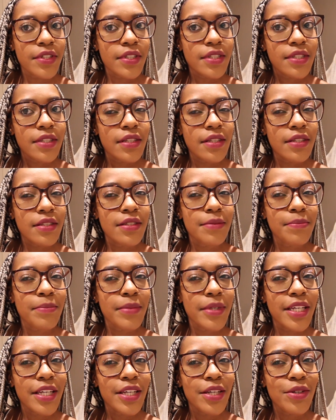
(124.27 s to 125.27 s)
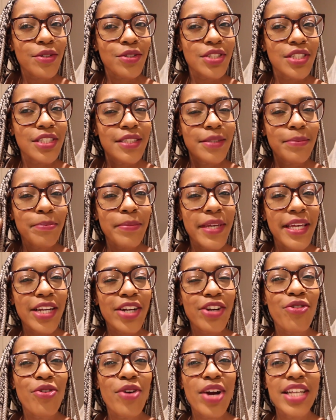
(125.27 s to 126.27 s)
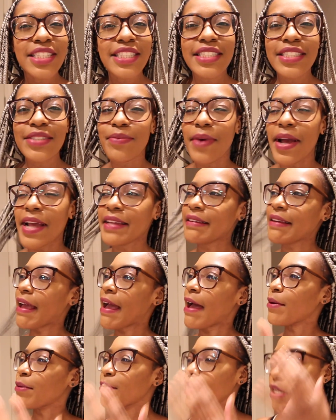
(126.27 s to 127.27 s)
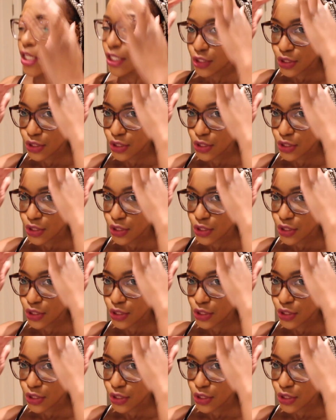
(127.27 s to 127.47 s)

It's a bit, you know, she's a bit crusty right now.